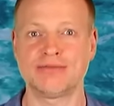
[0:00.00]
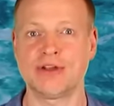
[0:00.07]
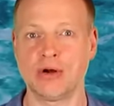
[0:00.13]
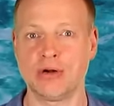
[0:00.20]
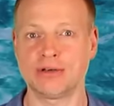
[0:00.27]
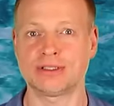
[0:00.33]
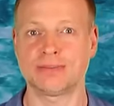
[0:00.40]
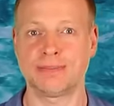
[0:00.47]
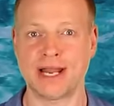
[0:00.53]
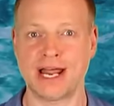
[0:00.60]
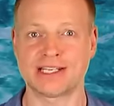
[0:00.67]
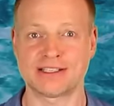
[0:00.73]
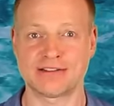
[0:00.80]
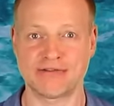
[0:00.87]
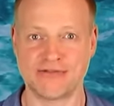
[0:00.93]
the old
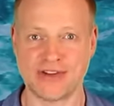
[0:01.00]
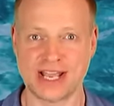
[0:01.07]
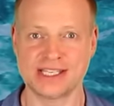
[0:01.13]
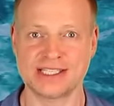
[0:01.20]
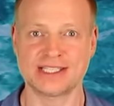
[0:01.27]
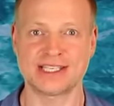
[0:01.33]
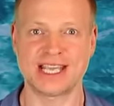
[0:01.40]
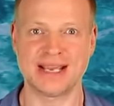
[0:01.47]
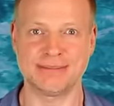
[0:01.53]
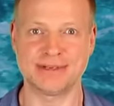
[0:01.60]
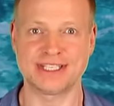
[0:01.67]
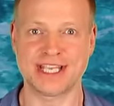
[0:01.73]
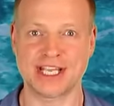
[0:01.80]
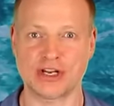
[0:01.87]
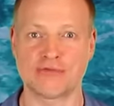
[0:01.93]
Plant Defense Game
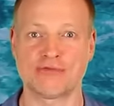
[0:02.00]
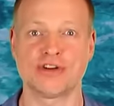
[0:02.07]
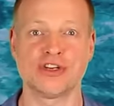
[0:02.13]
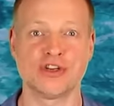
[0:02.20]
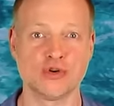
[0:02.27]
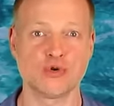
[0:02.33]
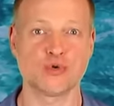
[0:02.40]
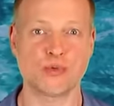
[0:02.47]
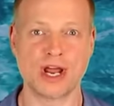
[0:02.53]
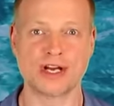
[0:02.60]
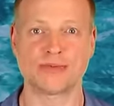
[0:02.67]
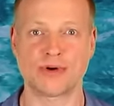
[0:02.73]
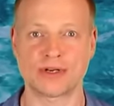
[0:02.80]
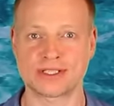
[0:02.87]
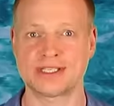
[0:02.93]
instead of a new
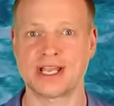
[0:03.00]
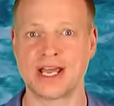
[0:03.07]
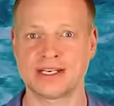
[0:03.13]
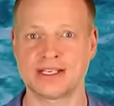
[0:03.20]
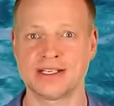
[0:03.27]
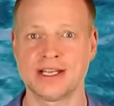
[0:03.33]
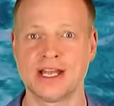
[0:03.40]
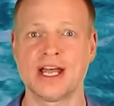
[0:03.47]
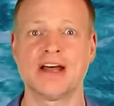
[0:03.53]
Redrock Study,